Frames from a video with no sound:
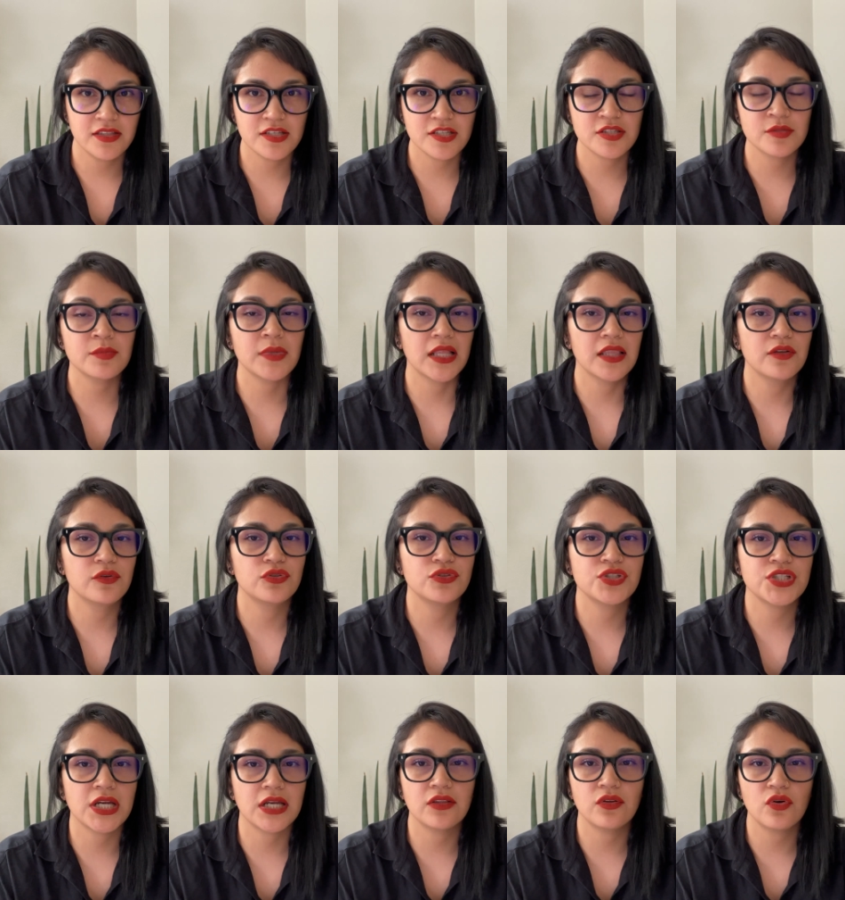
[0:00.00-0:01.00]
This is my little
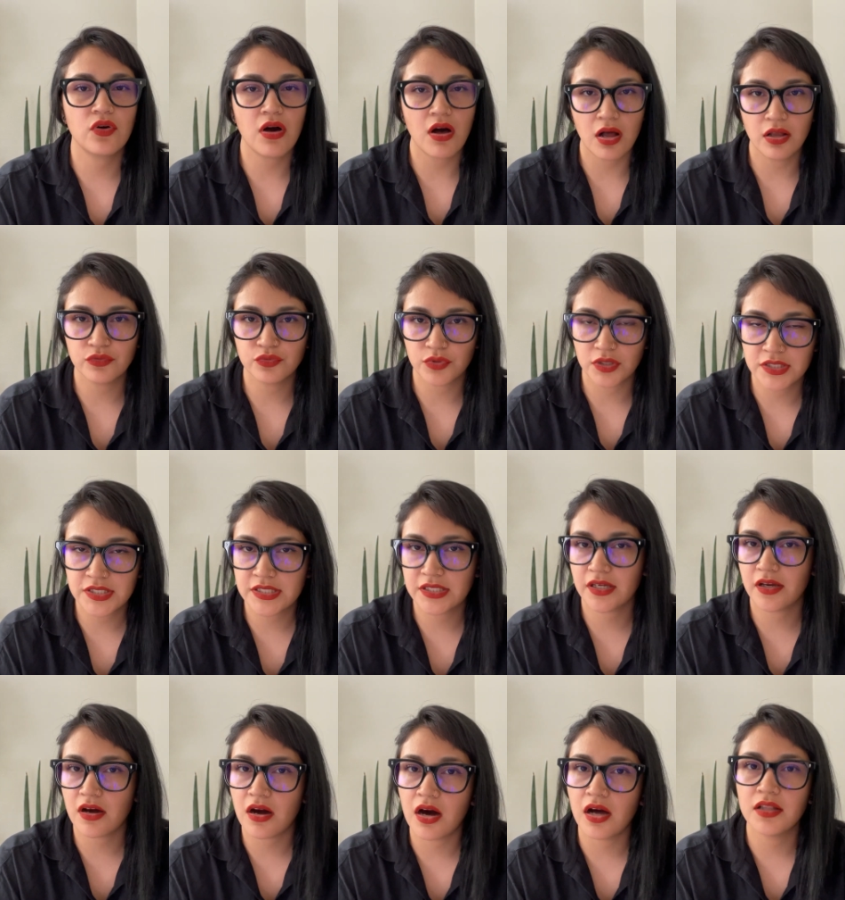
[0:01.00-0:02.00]
channel called
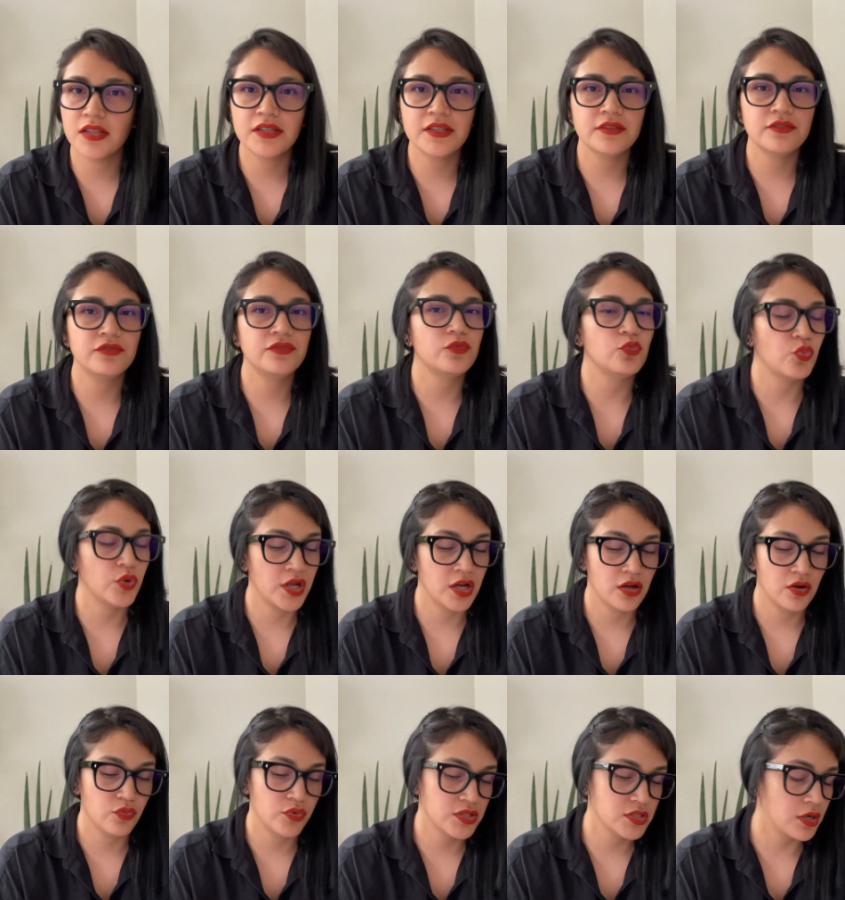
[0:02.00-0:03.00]
Rustic Olive,
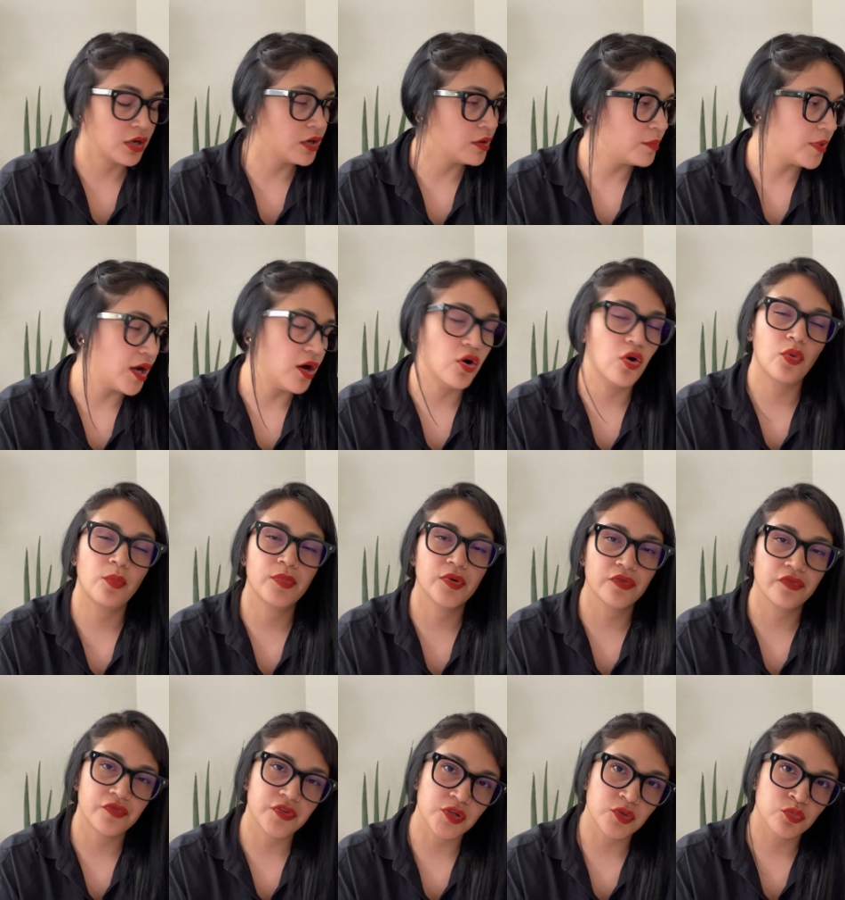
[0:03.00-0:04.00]
where we talk about
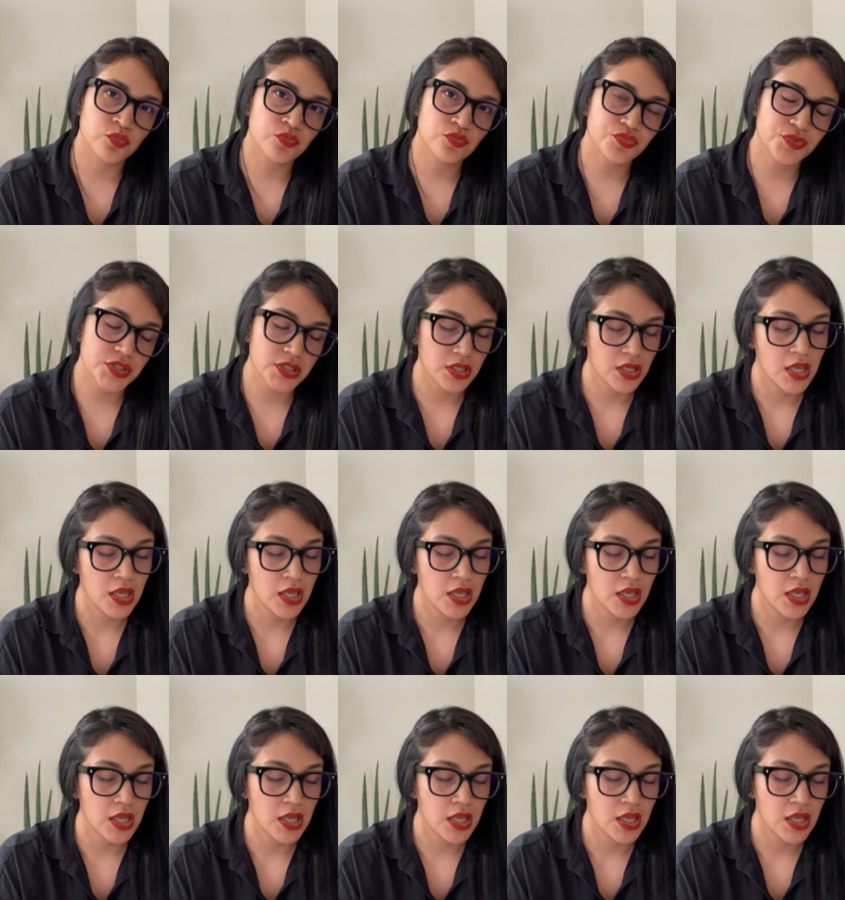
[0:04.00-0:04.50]
perfumes.